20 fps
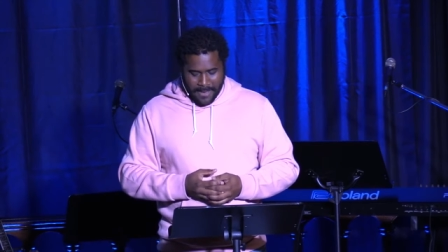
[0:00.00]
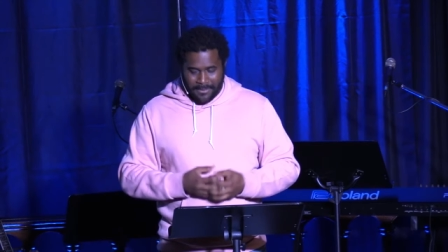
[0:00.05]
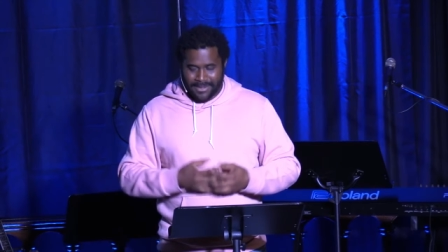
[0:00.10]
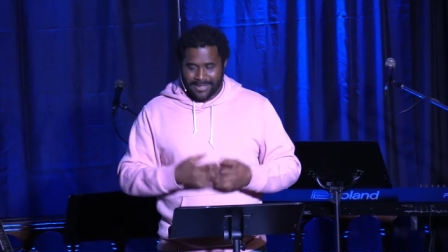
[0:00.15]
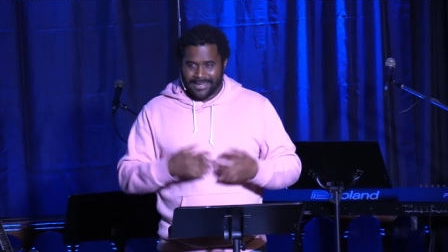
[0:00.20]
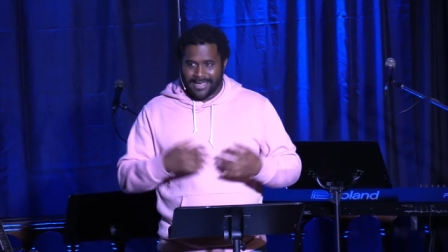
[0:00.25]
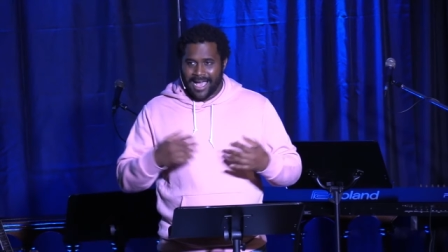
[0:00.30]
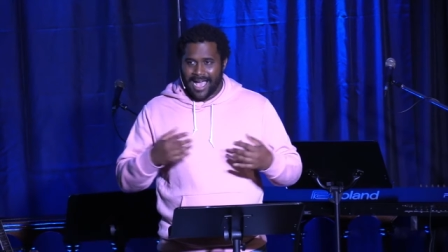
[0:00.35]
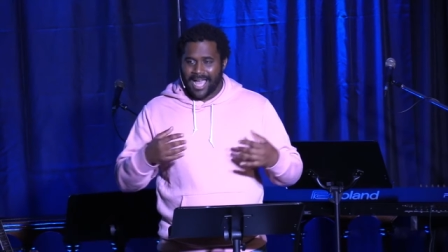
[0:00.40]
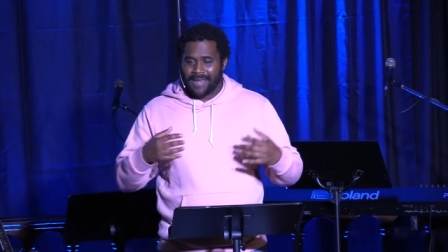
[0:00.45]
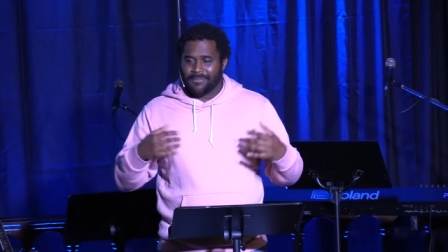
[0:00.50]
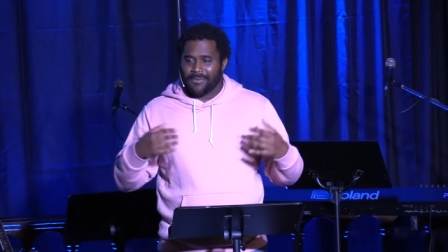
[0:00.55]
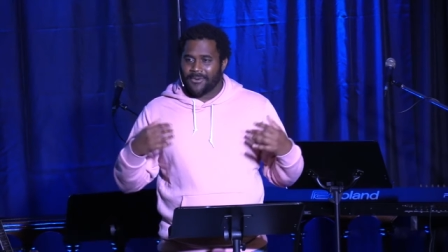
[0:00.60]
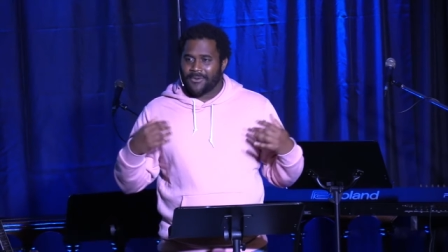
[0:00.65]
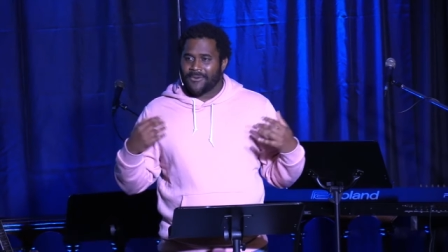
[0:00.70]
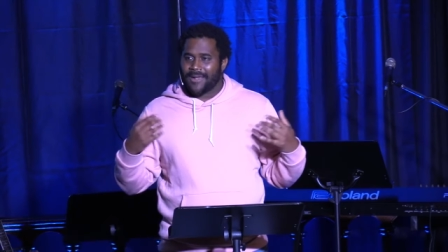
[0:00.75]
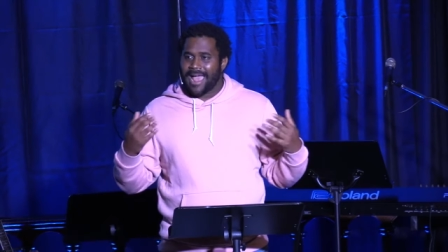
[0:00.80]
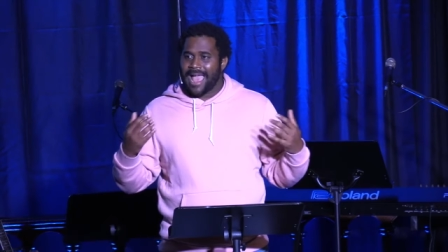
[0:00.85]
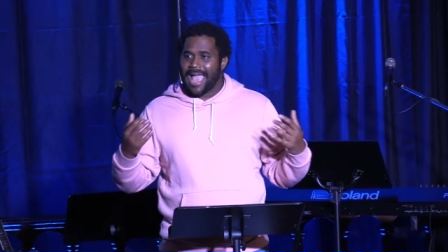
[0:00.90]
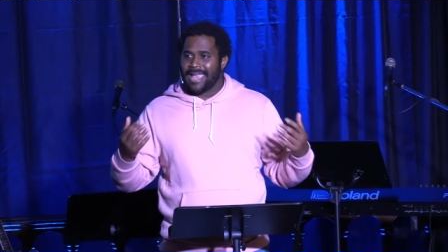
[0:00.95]
But God
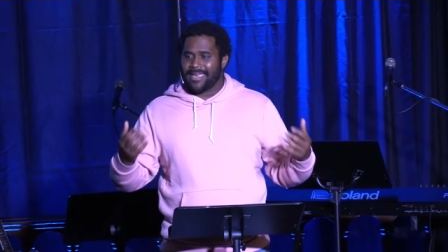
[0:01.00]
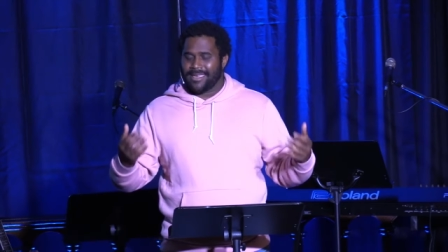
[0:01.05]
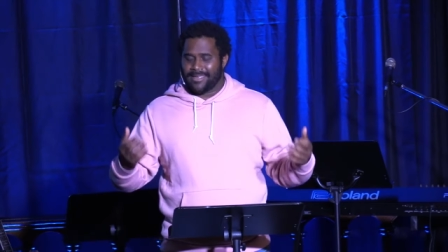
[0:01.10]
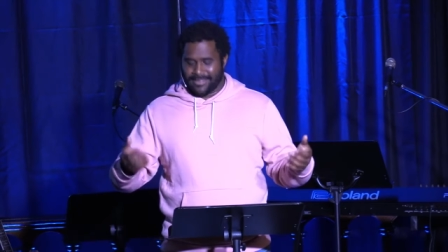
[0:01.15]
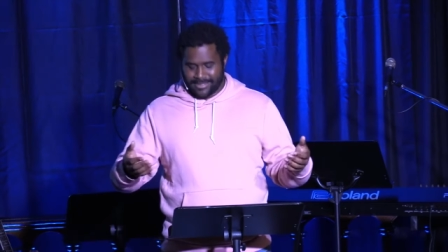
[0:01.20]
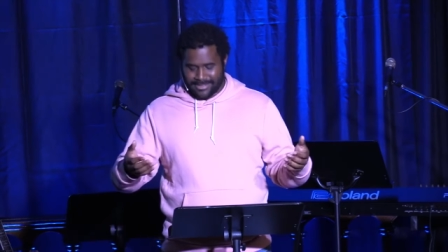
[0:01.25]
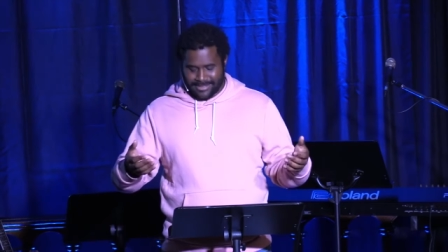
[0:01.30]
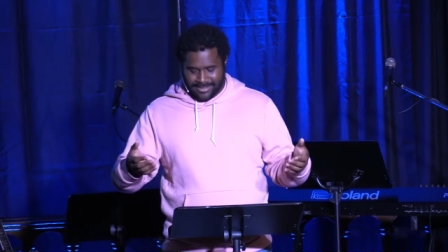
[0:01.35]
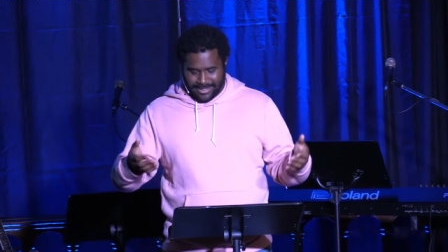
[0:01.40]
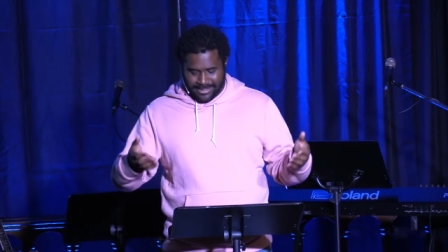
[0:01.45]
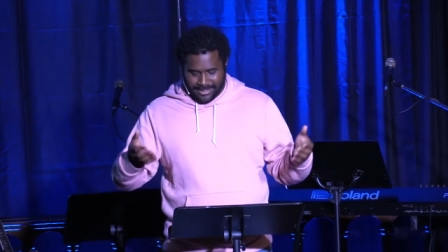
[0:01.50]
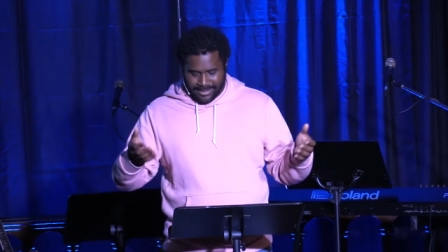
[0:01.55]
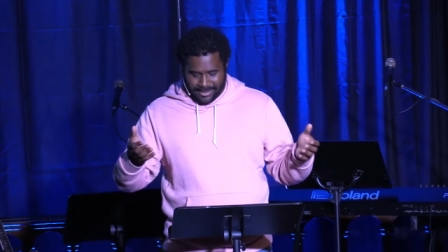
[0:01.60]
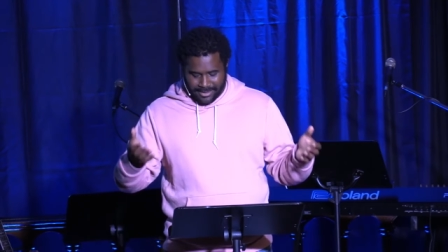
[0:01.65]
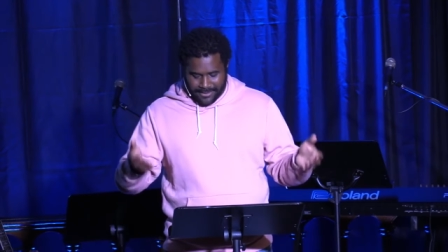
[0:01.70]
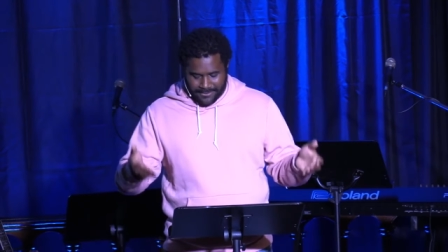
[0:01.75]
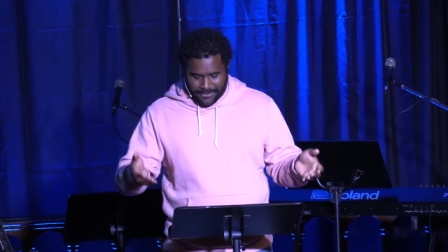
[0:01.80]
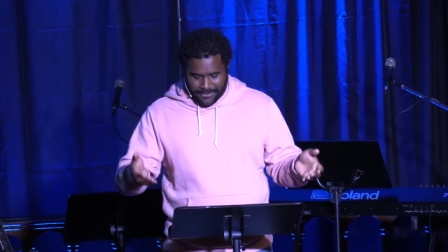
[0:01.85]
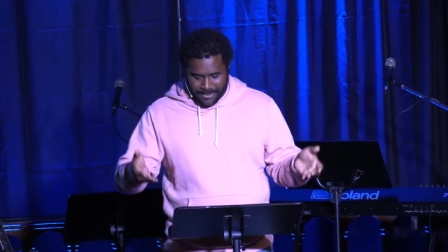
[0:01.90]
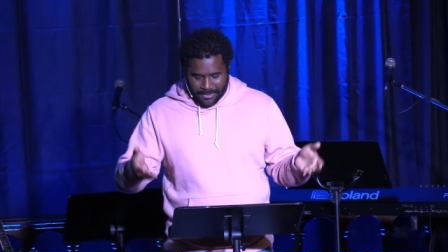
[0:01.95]
miraculously
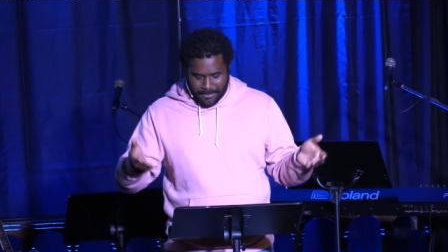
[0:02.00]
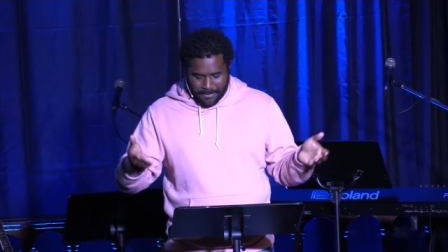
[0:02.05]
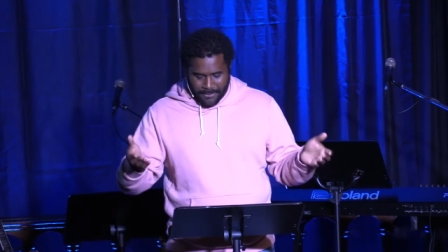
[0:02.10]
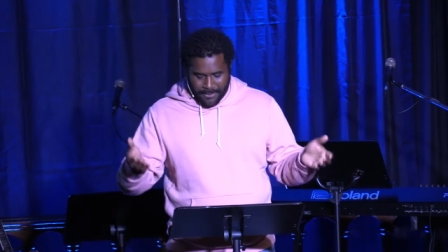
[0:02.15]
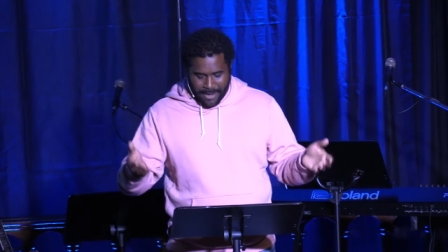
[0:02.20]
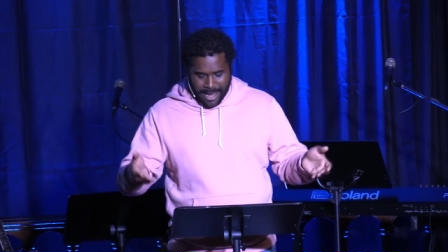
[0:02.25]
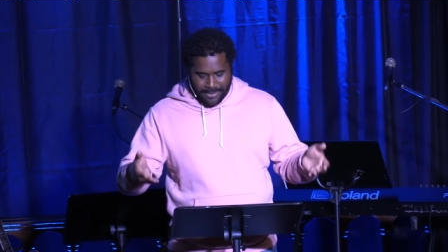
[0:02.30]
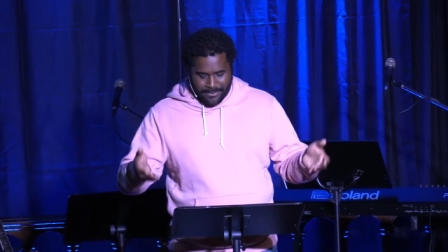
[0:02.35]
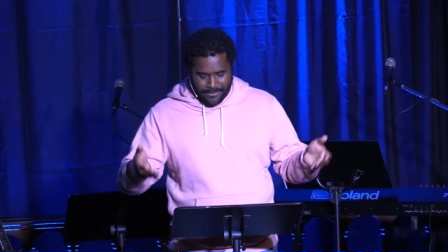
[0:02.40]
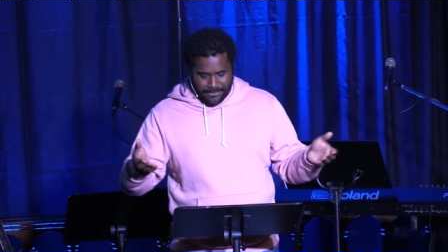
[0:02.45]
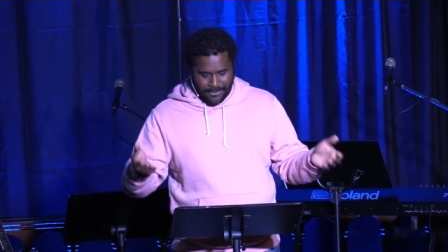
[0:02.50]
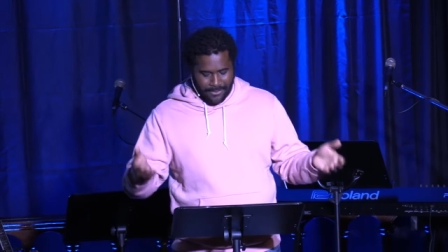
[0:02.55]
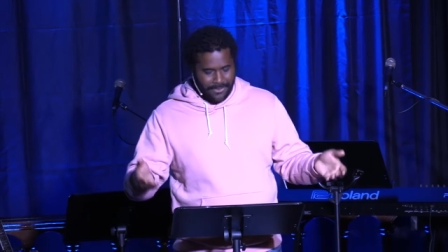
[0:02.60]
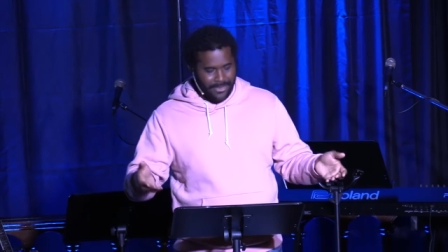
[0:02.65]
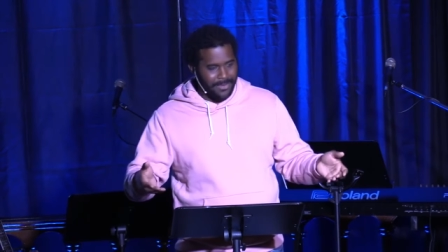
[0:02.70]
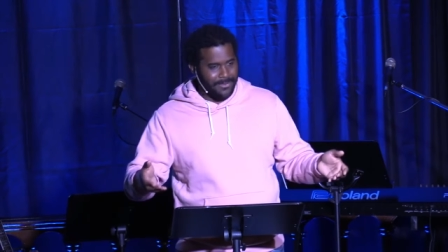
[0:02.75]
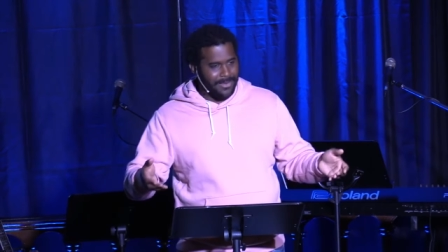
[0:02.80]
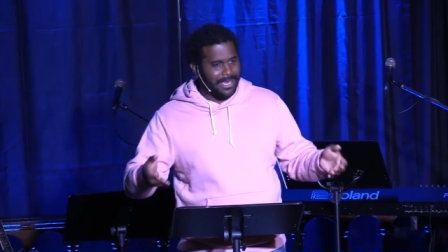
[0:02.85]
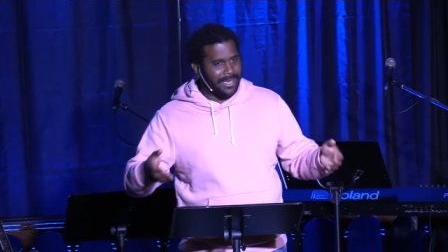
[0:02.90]
delivered bread for them.